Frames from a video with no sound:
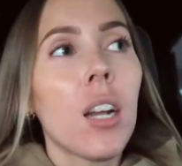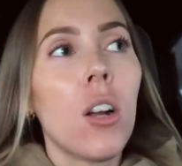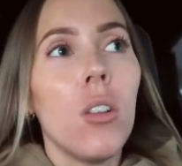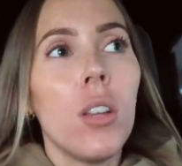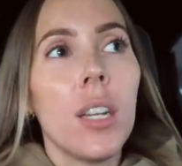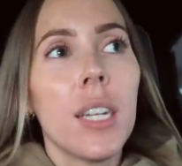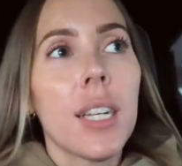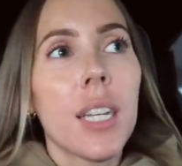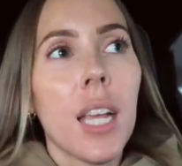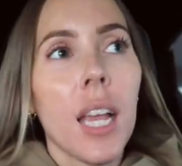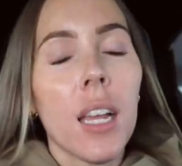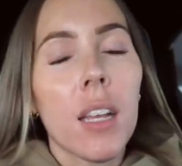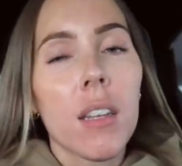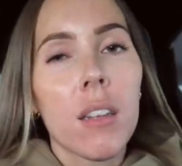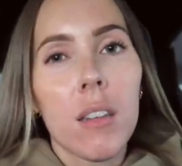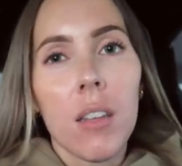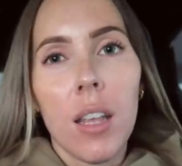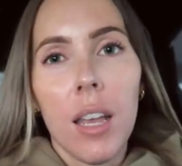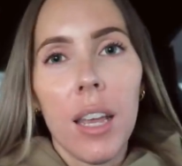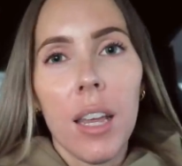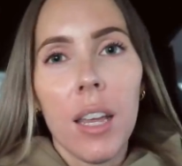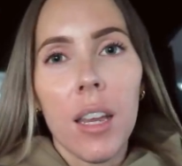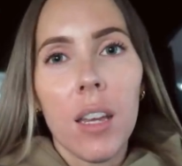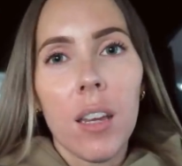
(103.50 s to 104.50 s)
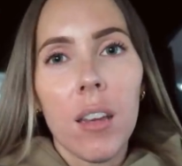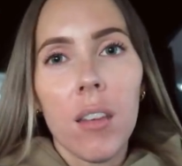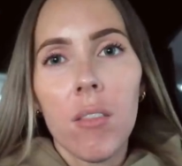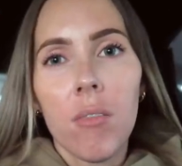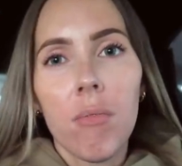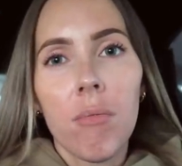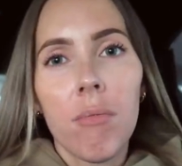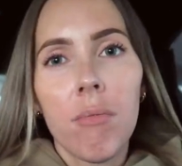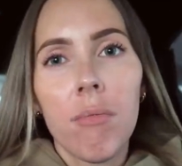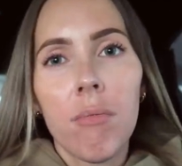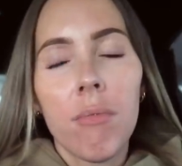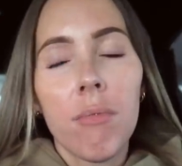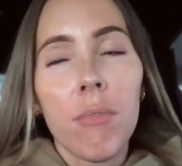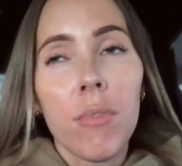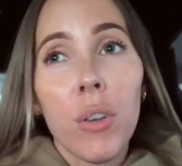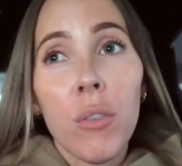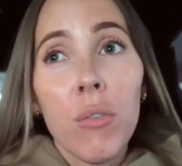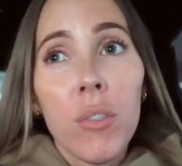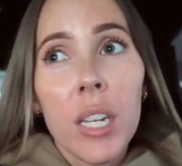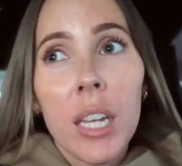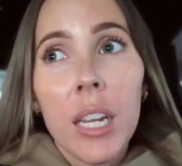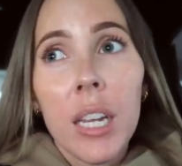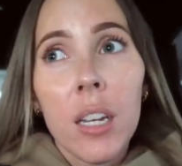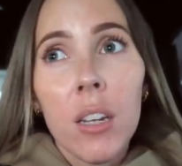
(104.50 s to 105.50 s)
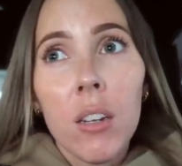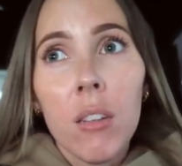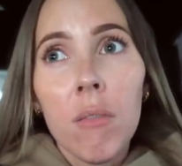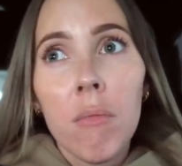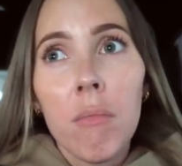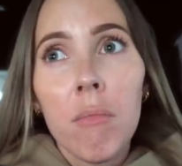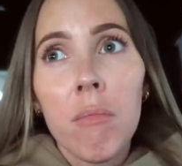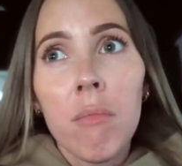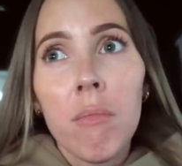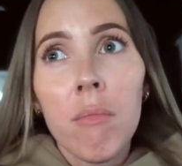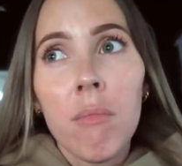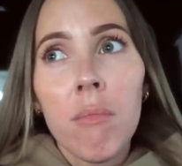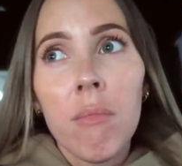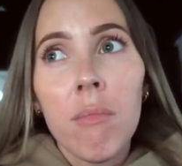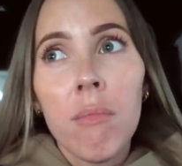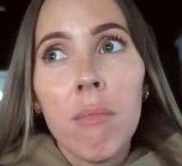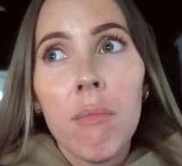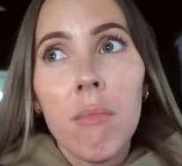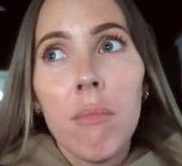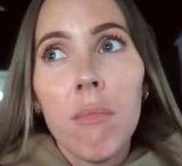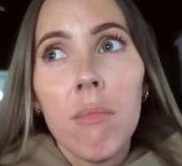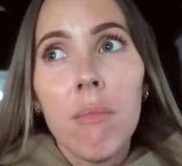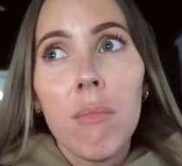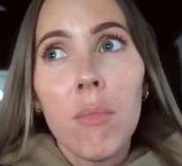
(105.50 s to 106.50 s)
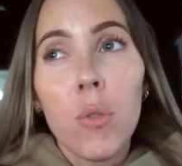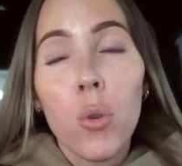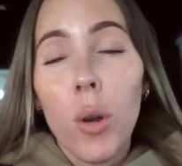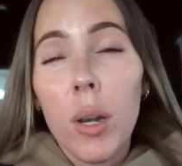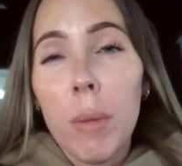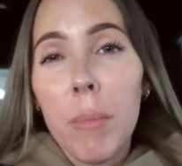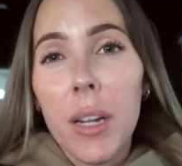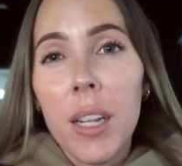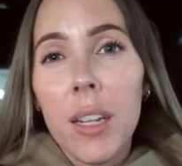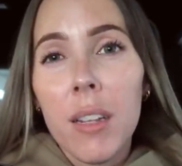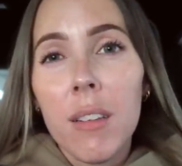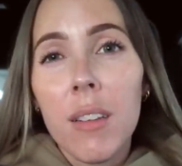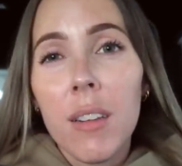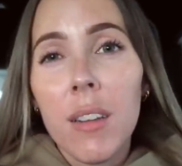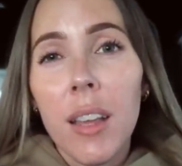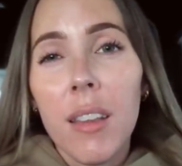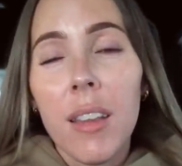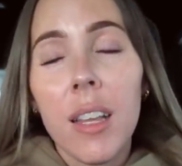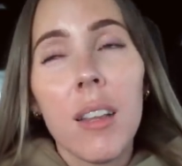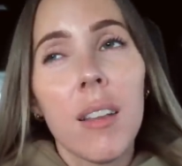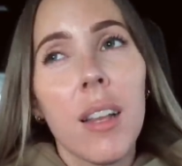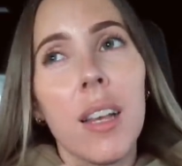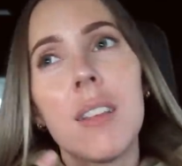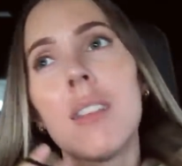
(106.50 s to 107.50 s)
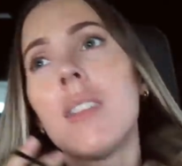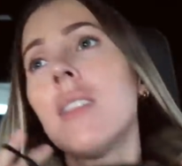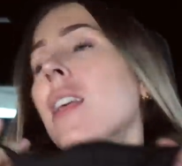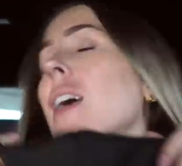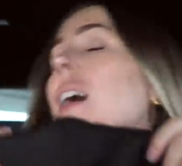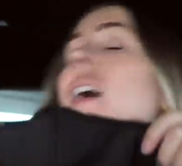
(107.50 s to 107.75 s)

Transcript: it only takes like fifteen, twenty minutes. I think less than